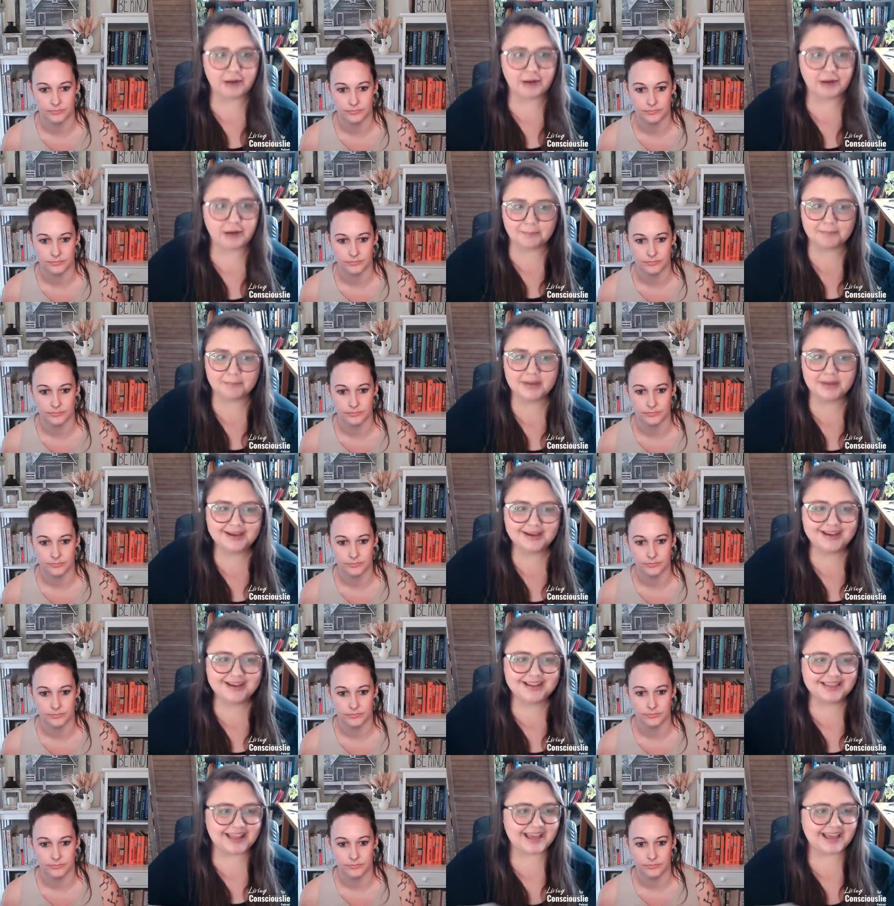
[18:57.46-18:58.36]
Speaker 1: R M,
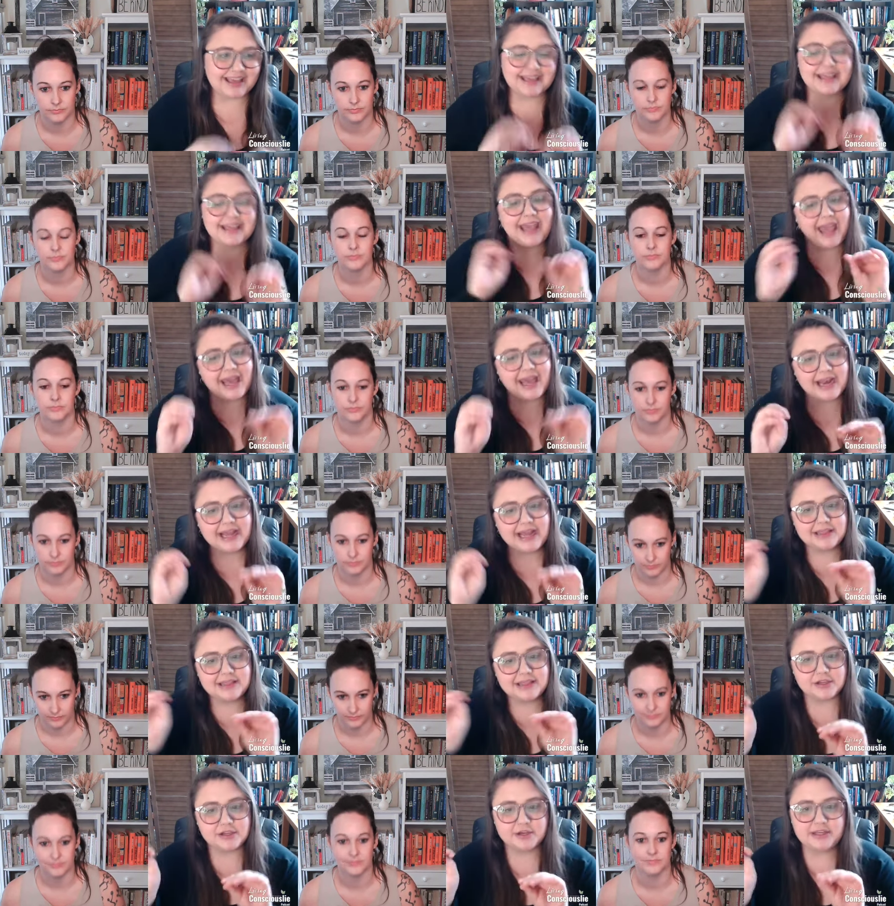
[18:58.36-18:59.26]
like, can
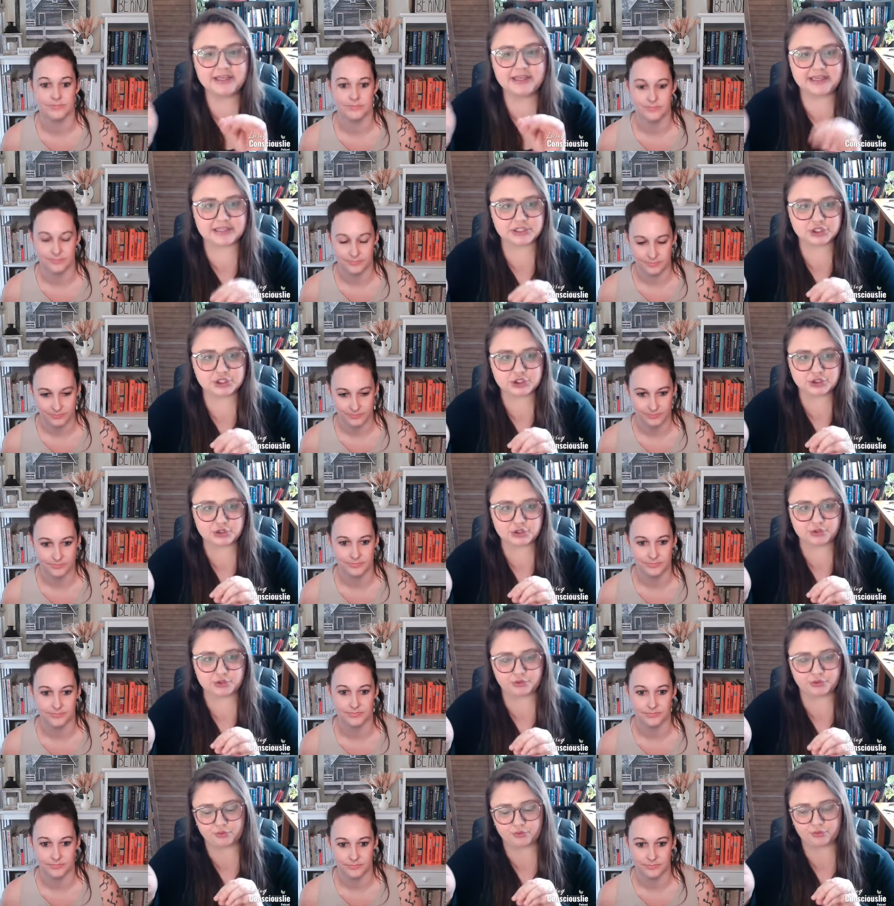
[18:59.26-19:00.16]
I look
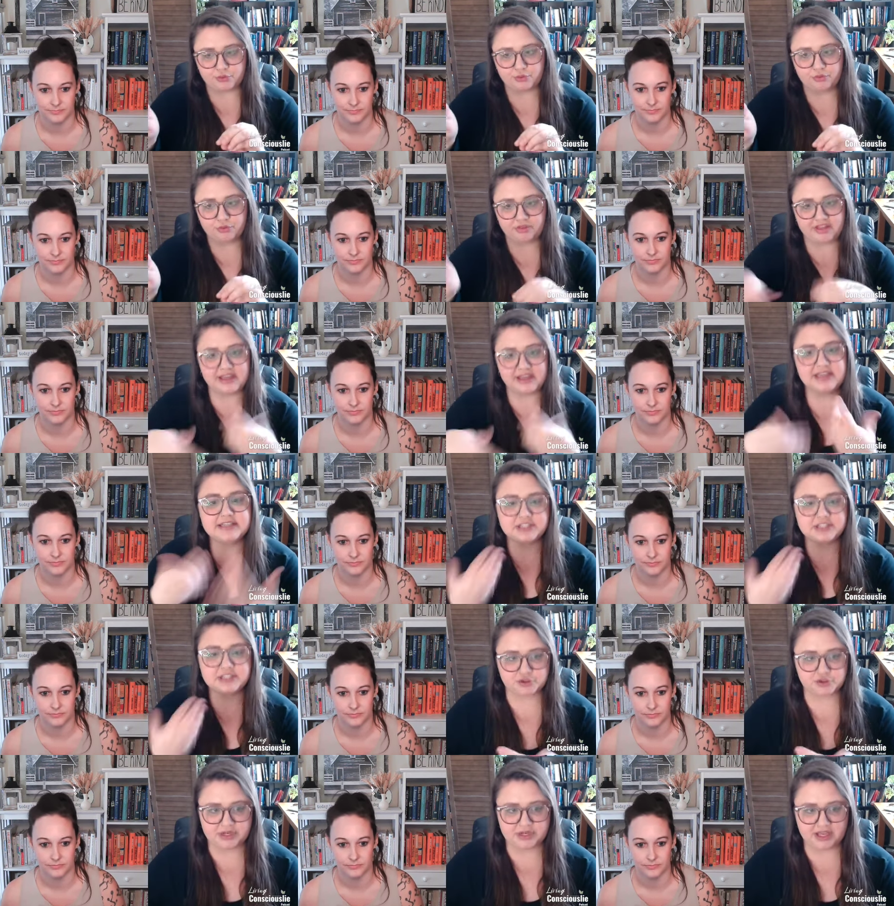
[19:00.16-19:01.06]
into the
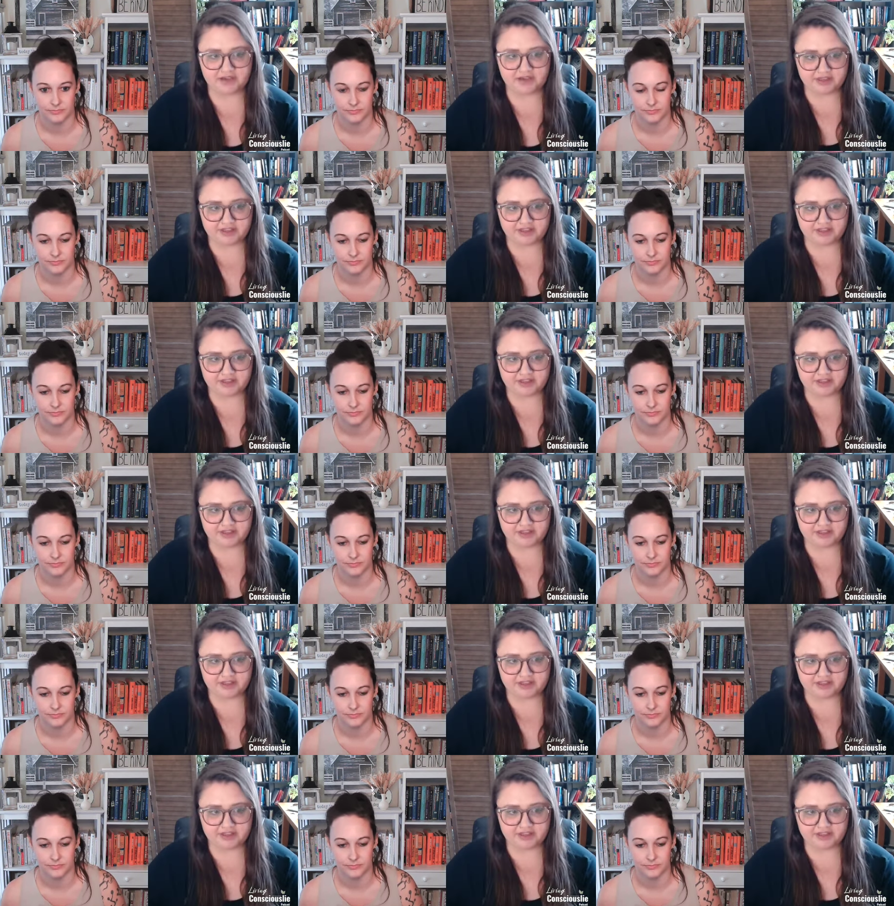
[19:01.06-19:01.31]
history